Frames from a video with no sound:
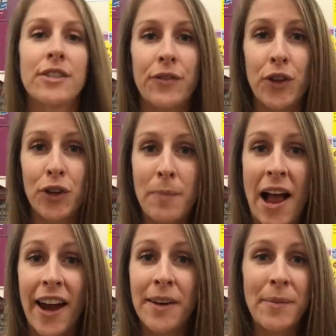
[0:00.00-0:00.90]
So if you look
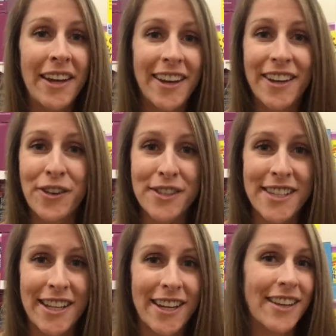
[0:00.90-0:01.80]
behind me, you'll
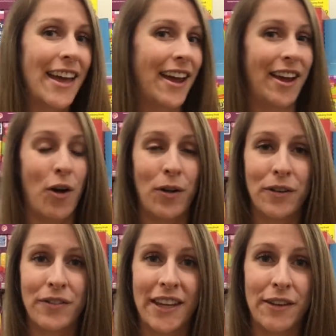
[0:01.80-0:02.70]
see that all
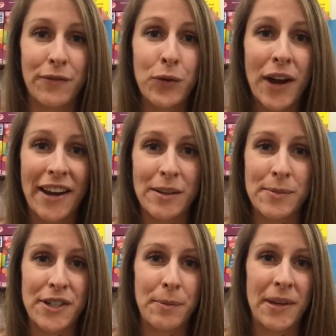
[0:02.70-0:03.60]
of the food
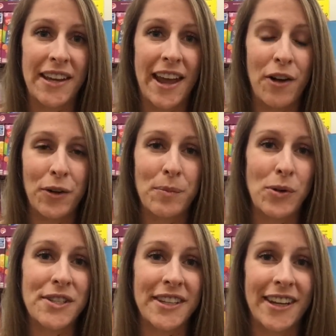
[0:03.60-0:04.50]
items are being held
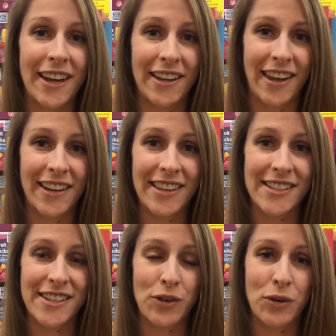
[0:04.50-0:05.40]
mostly in like
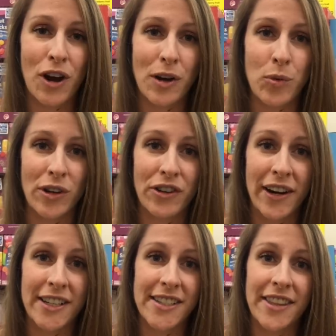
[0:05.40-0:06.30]
these little cardboard
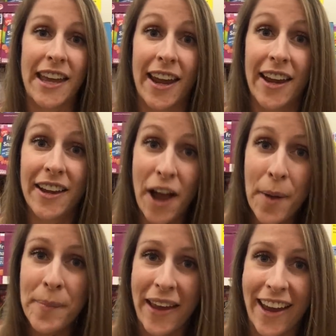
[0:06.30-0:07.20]
crates that they
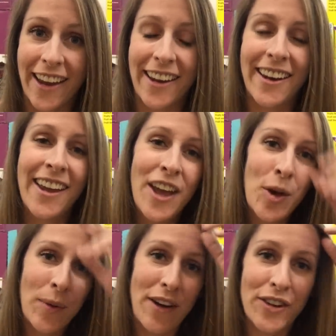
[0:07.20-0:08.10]
come in
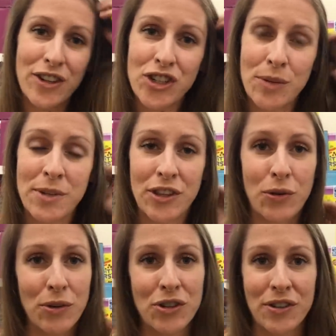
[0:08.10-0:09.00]
whenever they're shipped to the
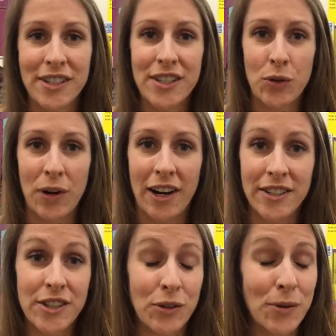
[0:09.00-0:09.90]
grocery store.
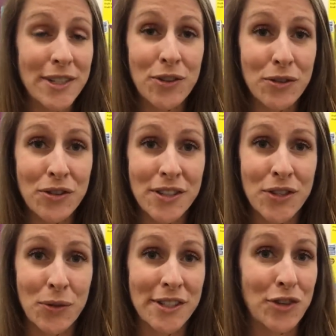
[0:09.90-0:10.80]
So US grocery
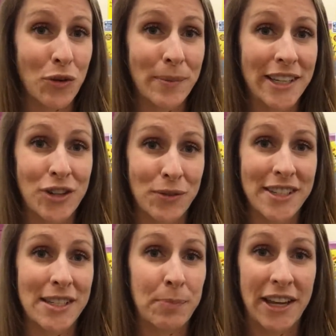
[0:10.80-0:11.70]
stores normally don't
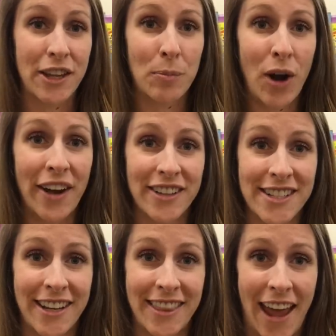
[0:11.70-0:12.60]
display their products
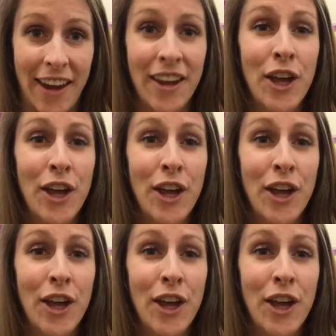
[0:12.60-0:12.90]
like that.